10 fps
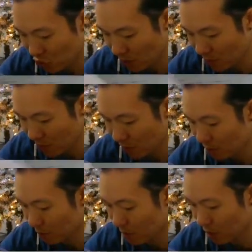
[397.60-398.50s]
stream,
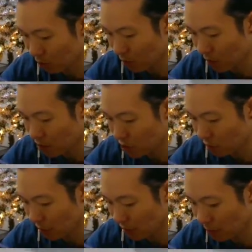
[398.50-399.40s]
let me know, what is
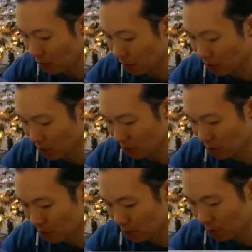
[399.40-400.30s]
your lucky number?
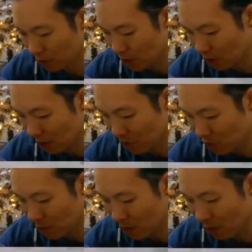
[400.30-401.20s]
If you're in live
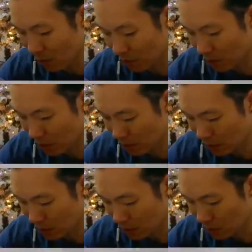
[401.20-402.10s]
stream right now.
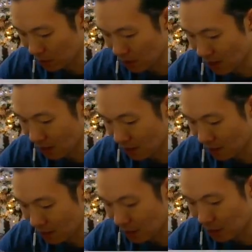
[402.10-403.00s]
Okay,
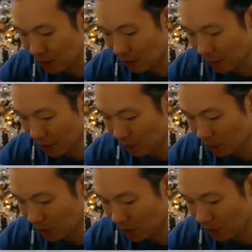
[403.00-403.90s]
are we gonna
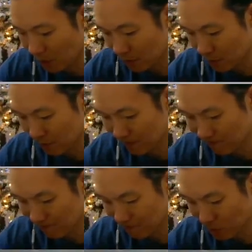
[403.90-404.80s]
win here?
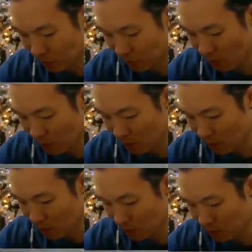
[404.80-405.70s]
So far,
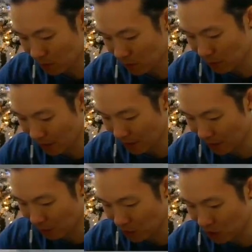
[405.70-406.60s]
we don't have
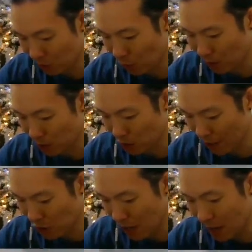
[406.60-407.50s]
anything. We just need 1.
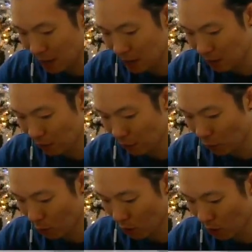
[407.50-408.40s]
Jack, jack,
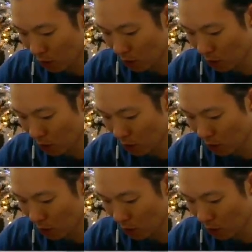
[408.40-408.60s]
4.